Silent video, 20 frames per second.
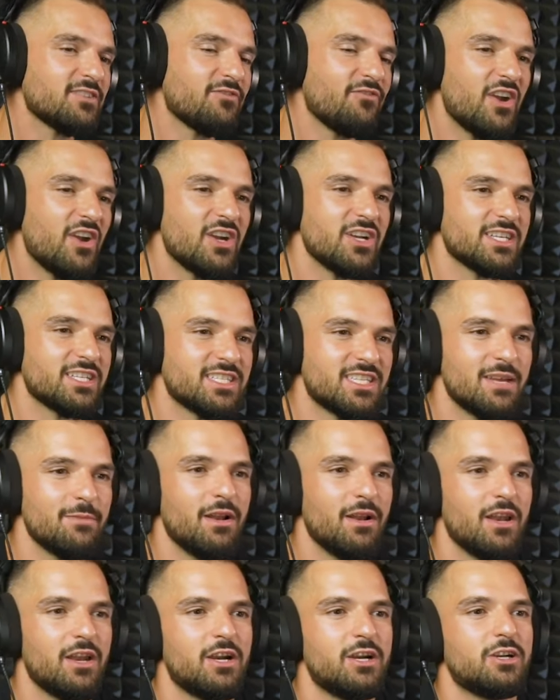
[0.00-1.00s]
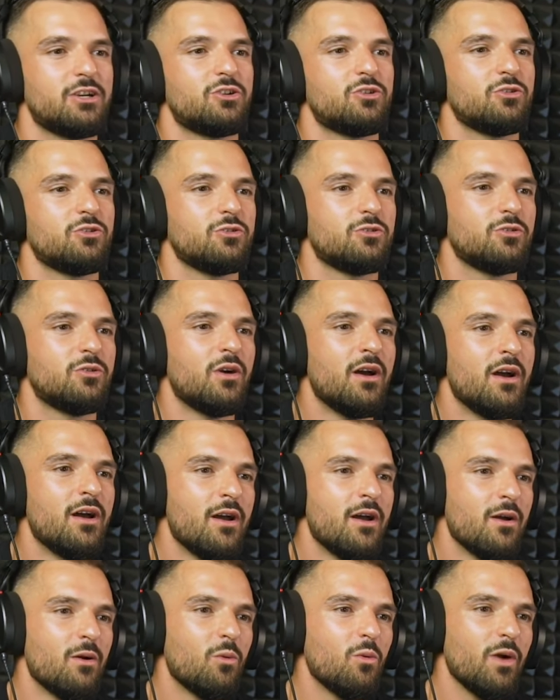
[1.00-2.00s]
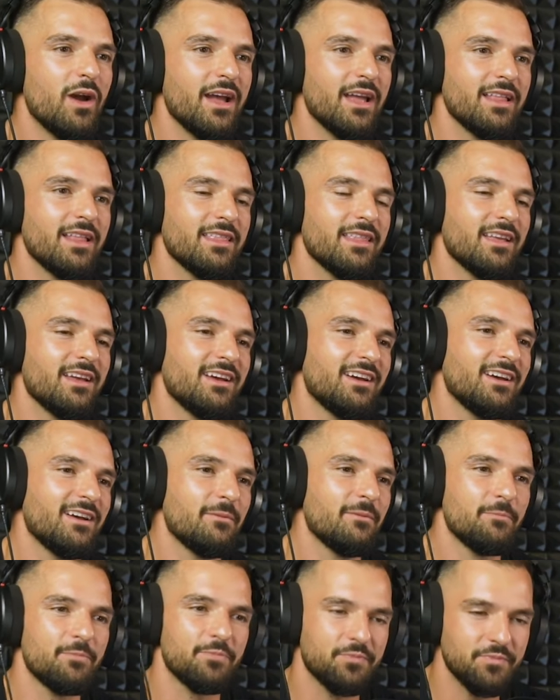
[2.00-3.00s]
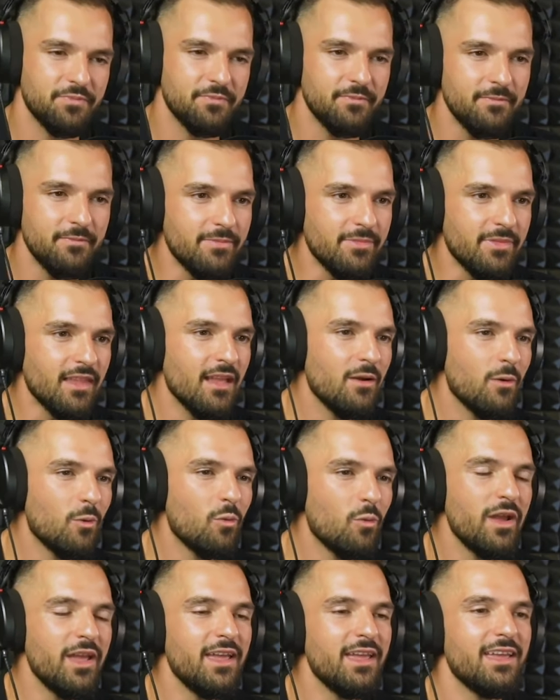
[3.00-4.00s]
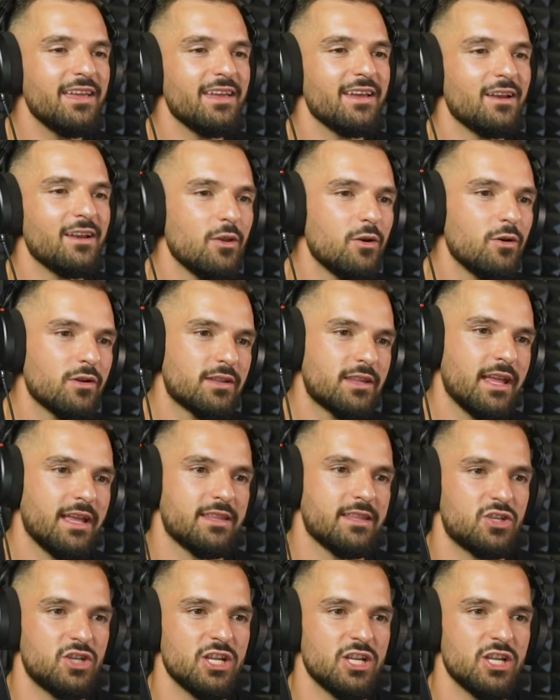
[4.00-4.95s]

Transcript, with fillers: it's very similar to when um, we looked at